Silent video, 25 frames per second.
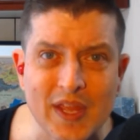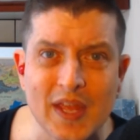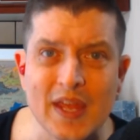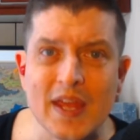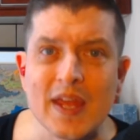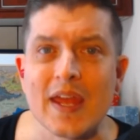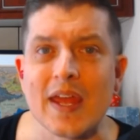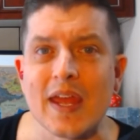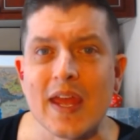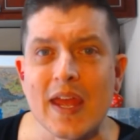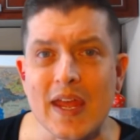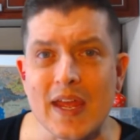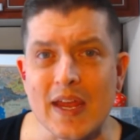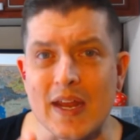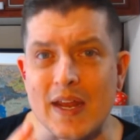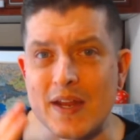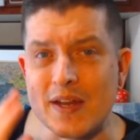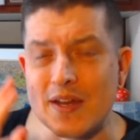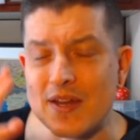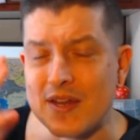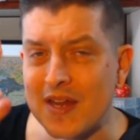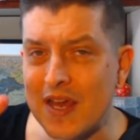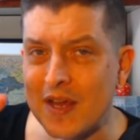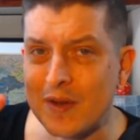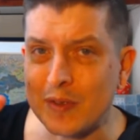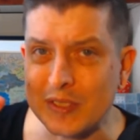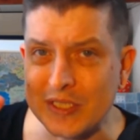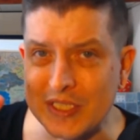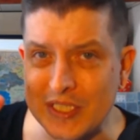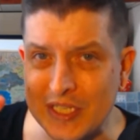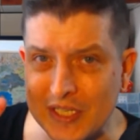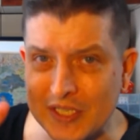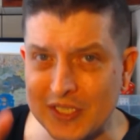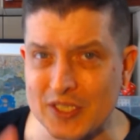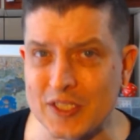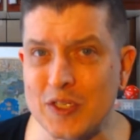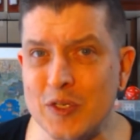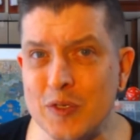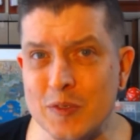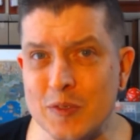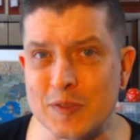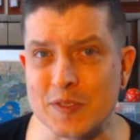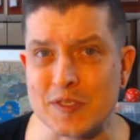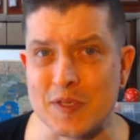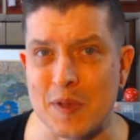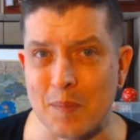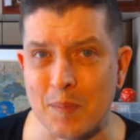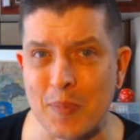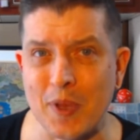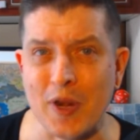and not only accuse,
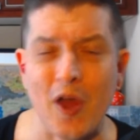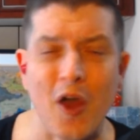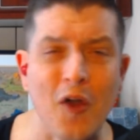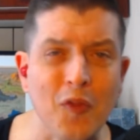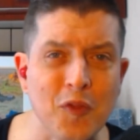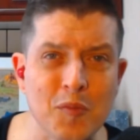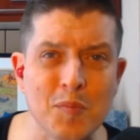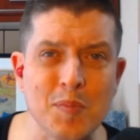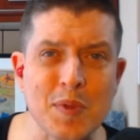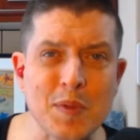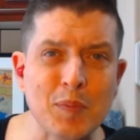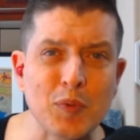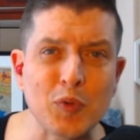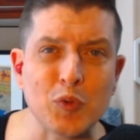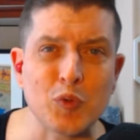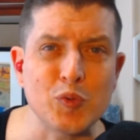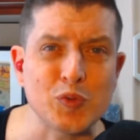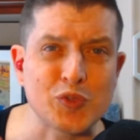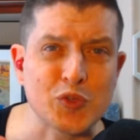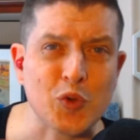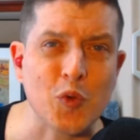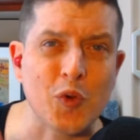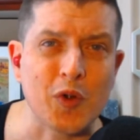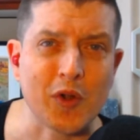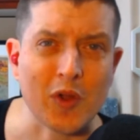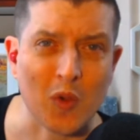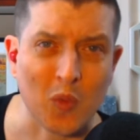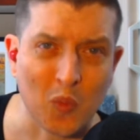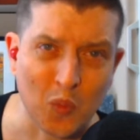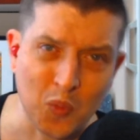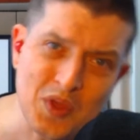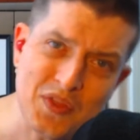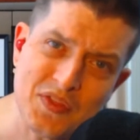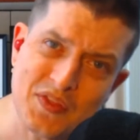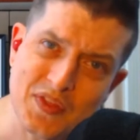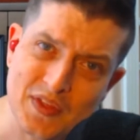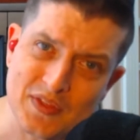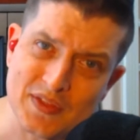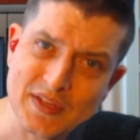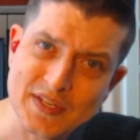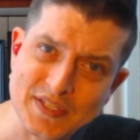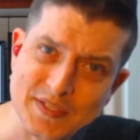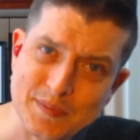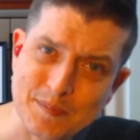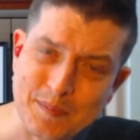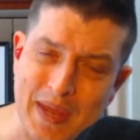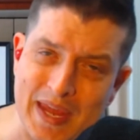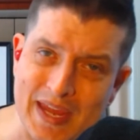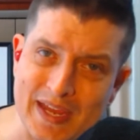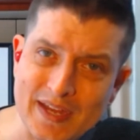but other people who toured with this
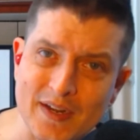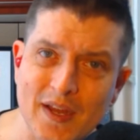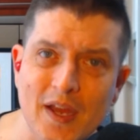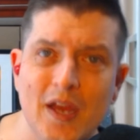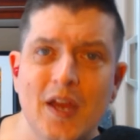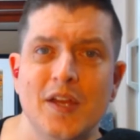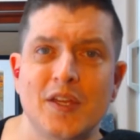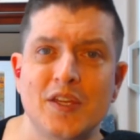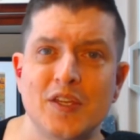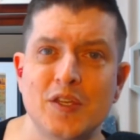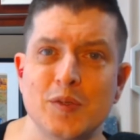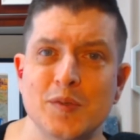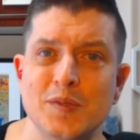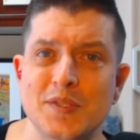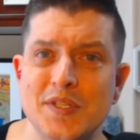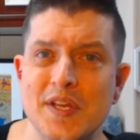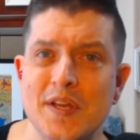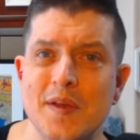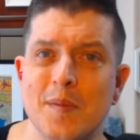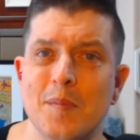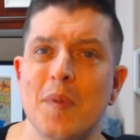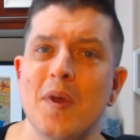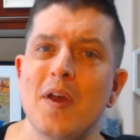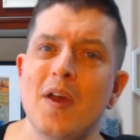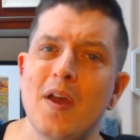man accuse him